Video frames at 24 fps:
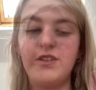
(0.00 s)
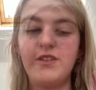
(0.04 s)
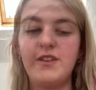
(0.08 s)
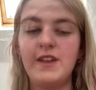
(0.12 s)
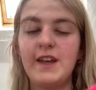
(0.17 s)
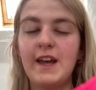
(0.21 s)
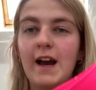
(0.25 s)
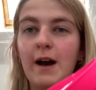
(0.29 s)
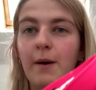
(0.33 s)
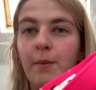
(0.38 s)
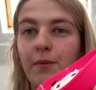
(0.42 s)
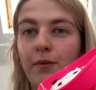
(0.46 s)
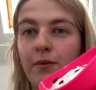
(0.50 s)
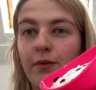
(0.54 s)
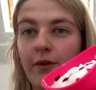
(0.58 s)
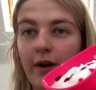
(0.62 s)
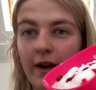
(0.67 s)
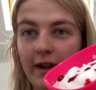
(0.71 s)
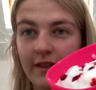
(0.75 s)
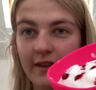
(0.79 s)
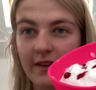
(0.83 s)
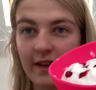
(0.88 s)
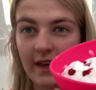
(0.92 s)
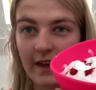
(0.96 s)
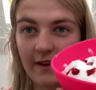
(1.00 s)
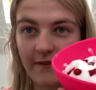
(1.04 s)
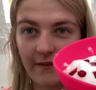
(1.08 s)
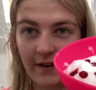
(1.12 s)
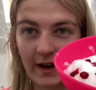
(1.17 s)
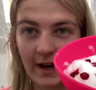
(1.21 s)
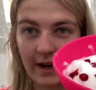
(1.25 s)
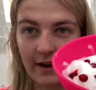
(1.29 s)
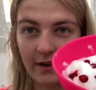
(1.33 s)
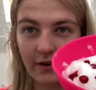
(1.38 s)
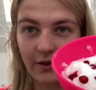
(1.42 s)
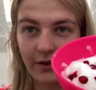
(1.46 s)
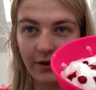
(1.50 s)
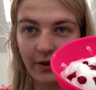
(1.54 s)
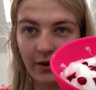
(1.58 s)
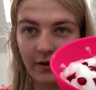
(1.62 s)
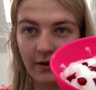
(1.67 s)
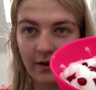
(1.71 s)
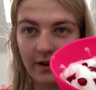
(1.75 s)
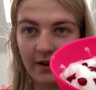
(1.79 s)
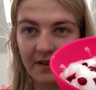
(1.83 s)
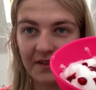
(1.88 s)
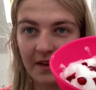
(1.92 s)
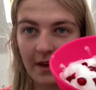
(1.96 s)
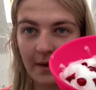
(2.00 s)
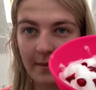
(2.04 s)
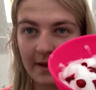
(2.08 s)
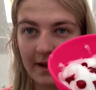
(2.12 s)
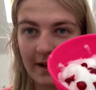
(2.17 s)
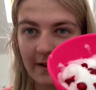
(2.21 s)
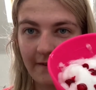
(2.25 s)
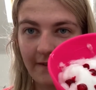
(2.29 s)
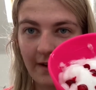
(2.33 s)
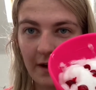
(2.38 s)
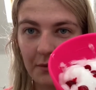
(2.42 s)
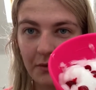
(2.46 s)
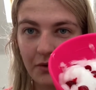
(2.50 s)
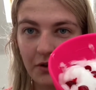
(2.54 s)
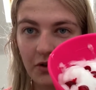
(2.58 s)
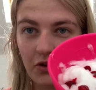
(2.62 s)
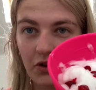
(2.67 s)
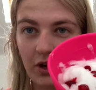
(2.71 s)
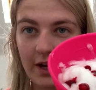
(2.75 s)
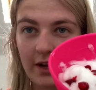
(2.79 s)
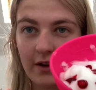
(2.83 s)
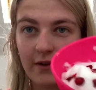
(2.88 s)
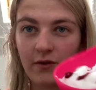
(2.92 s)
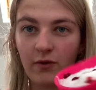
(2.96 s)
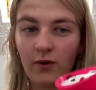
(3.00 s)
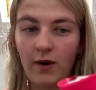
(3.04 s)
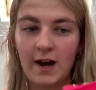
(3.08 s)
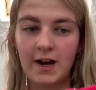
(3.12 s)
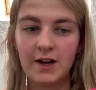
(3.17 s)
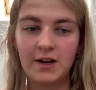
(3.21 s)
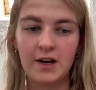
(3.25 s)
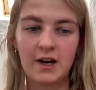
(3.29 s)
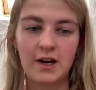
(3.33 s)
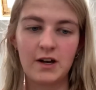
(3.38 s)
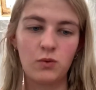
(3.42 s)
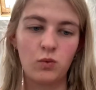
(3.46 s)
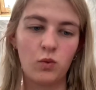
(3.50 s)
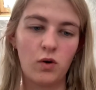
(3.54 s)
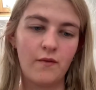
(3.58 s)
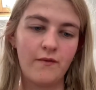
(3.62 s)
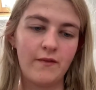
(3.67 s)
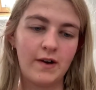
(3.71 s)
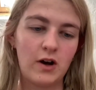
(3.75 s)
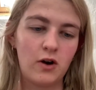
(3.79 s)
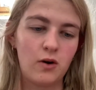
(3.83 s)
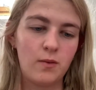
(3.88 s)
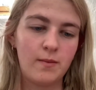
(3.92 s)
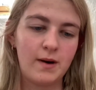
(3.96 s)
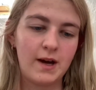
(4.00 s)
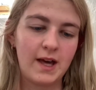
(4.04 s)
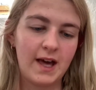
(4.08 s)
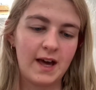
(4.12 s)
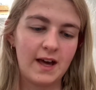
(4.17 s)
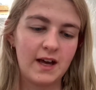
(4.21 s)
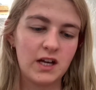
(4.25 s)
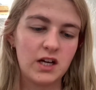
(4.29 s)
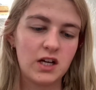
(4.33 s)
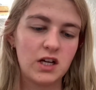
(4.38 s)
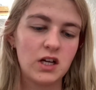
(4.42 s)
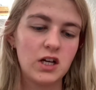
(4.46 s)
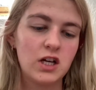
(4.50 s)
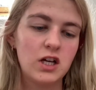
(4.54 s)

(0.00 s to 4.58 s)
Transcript: say how pretty that colour is? I mean, if that was a shade of red, I'd want that on my head.